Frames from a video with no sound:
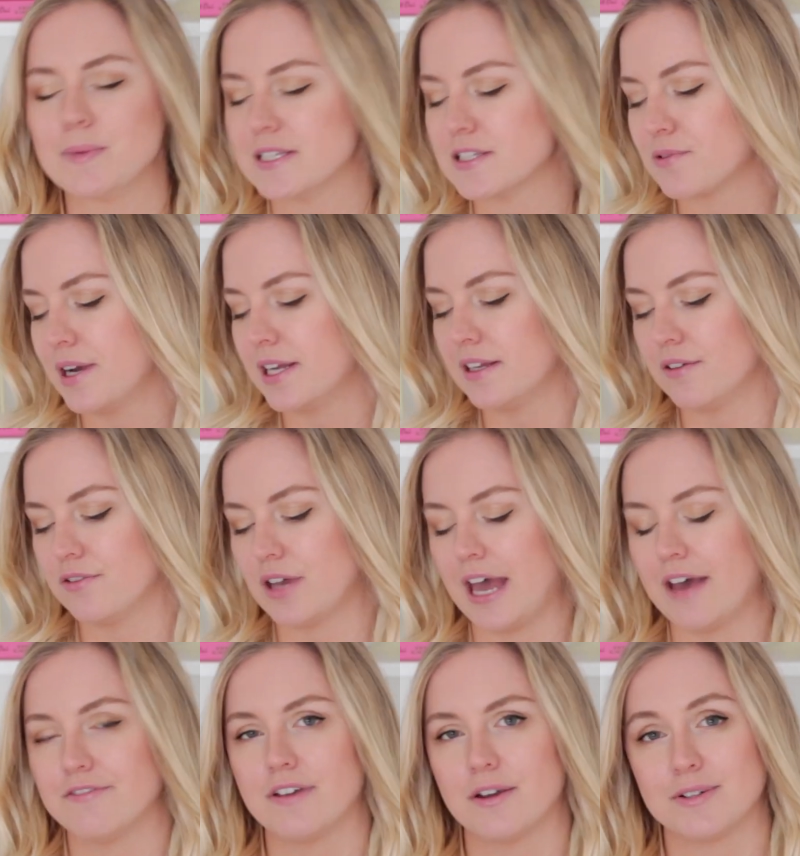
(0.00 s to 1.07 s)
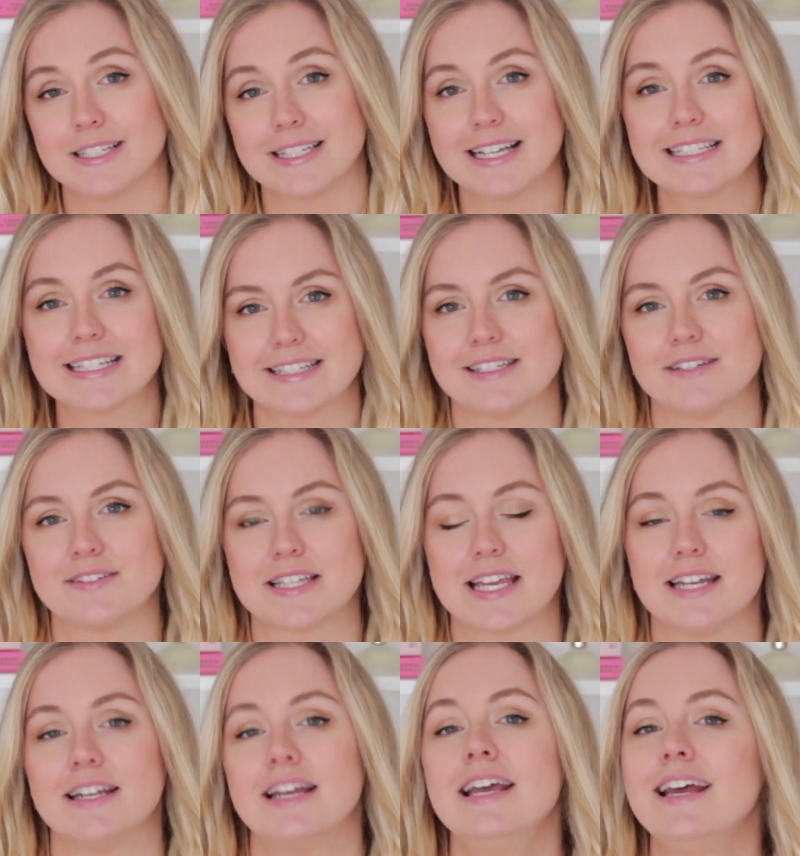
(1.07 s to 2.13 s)
it's great if you have very sensitive
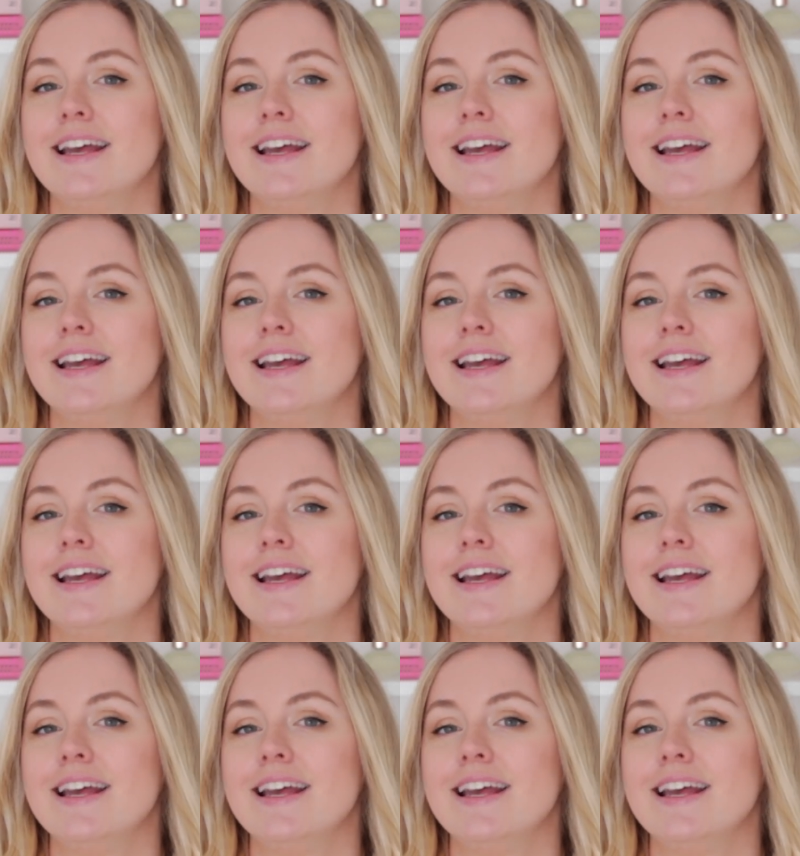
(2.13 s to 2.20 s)
skin,